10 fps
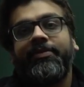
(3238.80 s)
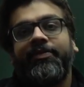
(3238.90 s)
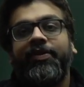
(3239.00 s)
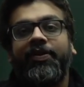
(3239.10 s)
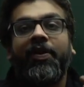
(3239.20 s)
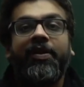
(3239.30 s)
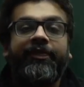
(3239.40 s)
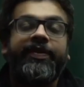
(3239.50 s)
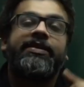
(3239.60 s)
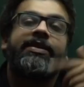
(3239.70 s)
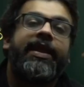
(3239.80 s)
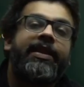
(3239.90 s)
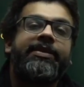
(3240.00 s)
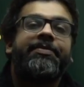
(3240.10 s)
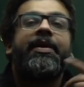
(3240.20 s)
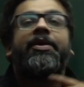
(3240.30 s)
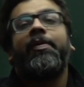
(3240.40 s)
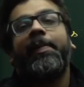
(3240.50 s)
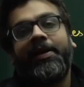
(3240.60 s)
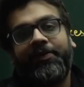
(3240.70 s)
Photography skills make you a better